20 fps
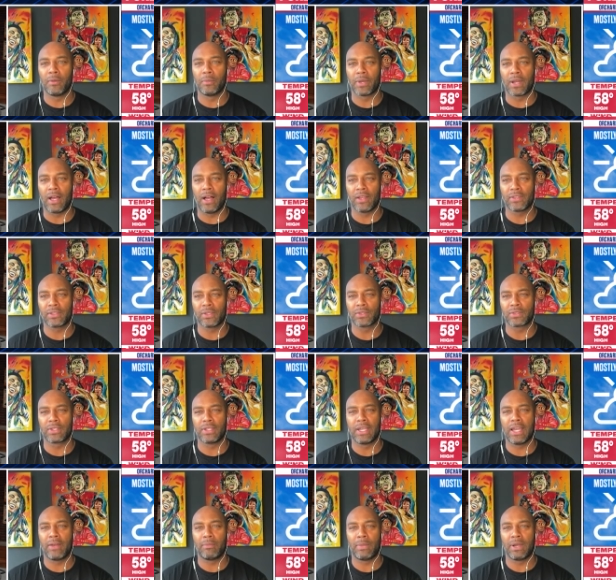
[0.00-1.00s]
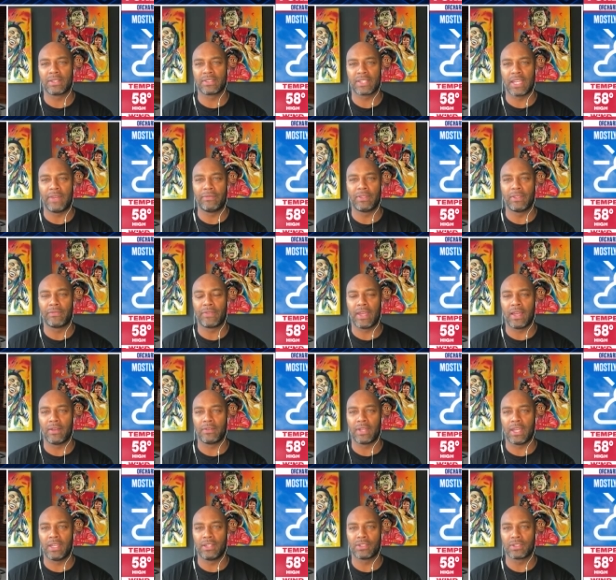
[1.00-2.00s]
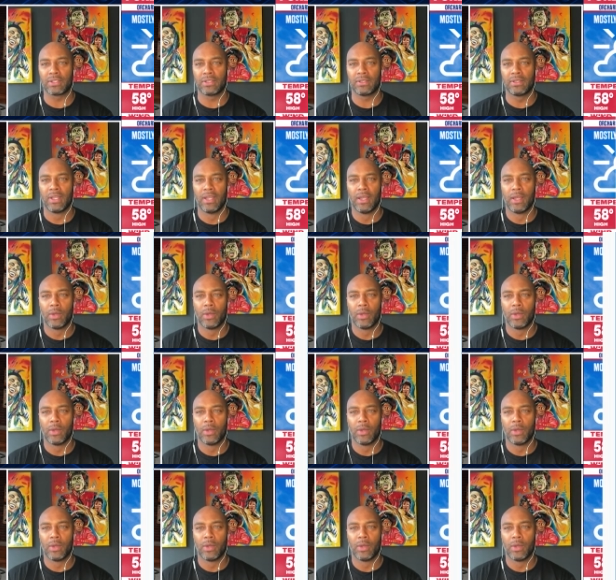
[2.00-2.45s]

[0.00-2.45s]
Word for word: but I also still have my safety foundation.